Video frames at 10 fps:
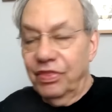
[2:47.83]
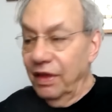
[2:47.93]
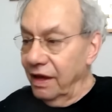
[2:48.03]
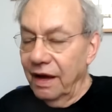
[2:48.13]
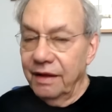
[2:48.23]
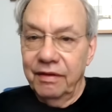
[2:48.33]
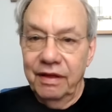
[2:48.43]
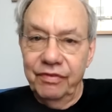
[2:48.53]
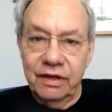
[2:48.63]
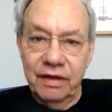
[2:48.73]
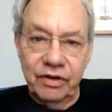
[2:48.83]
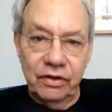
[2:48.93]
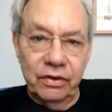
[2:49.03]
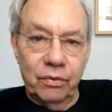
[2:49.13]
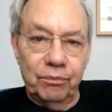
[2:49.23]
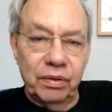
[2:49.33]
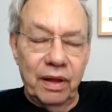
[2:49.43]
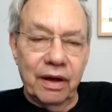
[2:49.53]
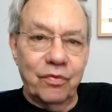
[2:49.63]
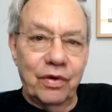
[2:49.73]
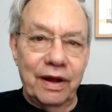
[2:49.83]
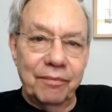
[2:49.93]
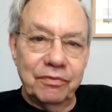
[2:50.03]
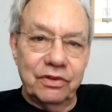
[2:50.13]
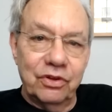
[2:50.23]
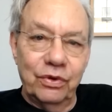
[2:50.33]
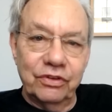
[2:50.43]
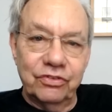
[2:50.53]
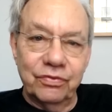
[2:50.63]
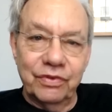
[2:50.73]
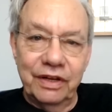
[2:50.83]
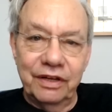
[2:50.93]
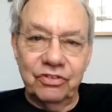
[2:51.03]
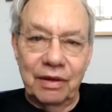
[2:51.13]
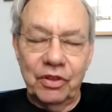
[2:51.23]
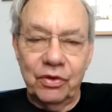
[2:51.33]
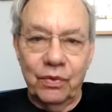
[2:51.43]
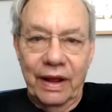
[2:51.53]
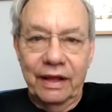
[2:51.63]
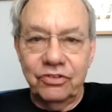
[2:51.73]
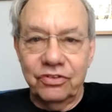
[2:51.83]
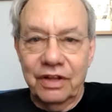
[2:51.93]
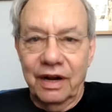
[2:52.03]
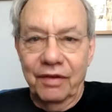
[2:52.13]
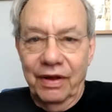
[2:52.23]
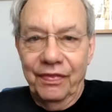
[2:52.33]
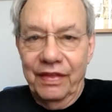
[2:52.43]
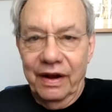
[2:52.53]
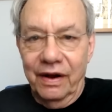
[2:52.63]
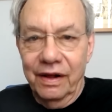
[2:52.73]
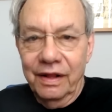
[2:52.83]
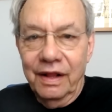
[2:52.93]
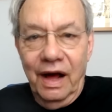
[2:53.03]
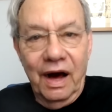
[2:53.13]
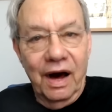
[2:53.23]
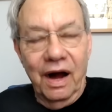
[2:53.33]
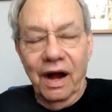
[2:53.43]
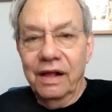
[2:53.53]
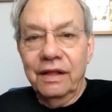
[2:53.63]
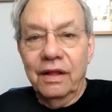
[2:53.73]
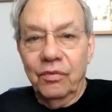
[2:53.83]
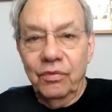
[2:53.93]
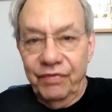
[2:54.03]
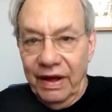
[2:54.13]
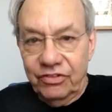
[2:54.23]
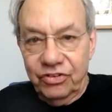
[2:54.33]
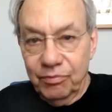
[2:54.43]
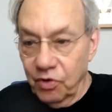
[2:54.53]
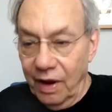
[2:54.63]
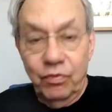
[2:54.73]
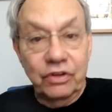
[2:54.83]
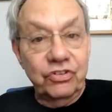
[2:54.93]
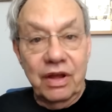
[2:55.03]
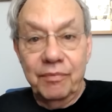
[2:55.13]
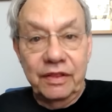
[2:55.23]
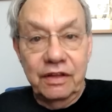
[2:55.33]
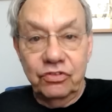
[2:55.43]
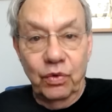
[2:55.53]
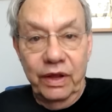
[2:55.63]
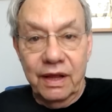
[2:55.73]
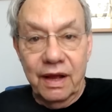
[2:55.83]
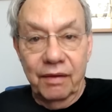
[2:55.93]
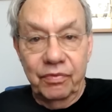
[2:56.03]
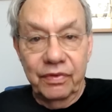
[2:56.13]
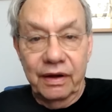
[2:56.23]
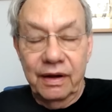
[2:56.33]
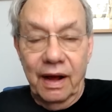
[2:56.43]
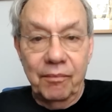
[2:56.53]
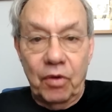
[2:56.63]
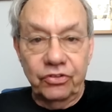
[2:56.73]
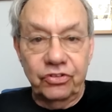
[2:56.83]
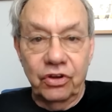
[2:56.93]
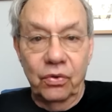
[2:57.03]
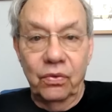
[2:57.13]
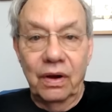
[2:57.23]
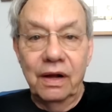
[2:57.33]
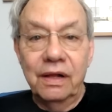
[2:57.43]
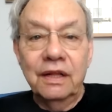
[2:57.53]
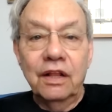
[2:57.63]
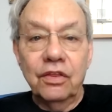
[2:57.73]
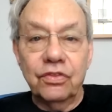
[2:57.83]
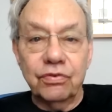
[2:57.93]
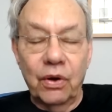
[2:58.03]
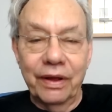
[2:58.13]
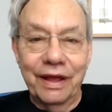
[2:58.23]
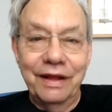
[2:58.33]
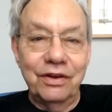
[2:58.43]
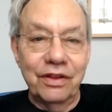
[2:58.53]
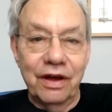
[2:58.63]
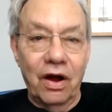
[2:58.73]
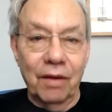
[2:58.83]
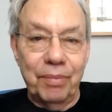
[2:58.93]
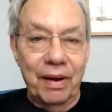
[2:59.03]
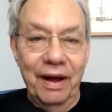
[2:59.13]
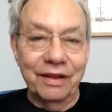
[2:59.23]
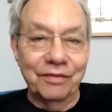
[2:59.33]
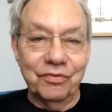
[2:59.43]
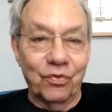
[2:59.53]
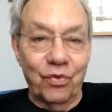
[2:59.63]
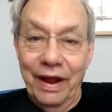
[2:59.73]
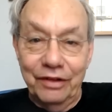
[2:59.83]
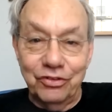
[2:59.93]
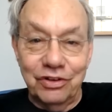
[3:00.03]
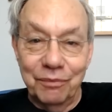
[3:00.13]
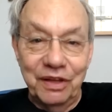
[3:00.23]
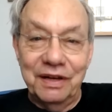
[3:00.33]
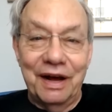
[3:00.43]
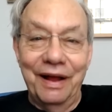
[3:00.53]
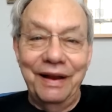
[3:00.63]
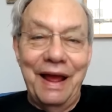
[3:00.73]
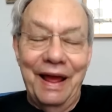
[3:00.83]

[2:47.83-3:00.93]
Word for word: think I even give it a little plug when I'm reading some of the rants that I read there. We've had some great ones come in this week that I'm also throwing into our pile of rants to be done.